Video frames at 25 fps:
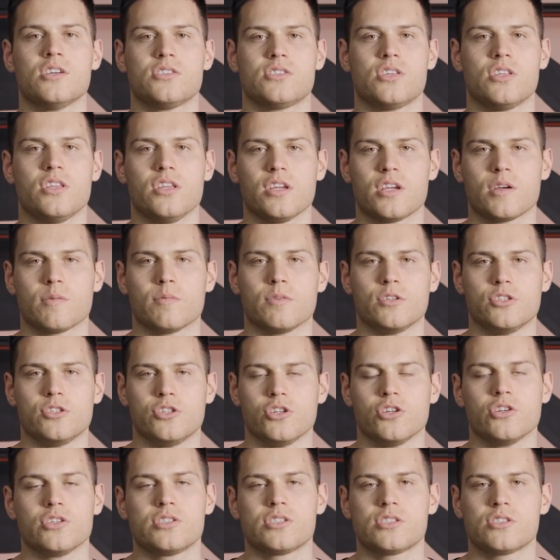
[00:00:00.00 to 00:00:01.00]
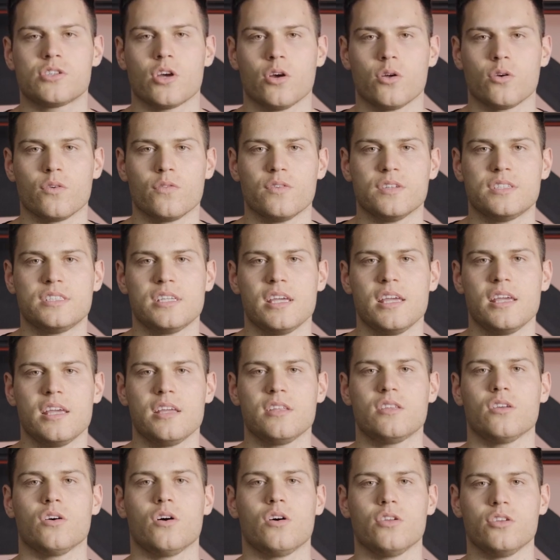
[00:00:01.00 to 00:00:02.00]
so that you can reduce total
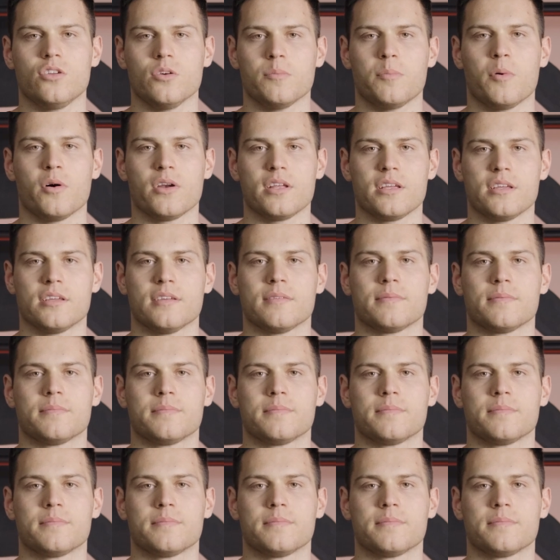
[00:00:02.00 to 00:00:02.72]
fatigue on your body.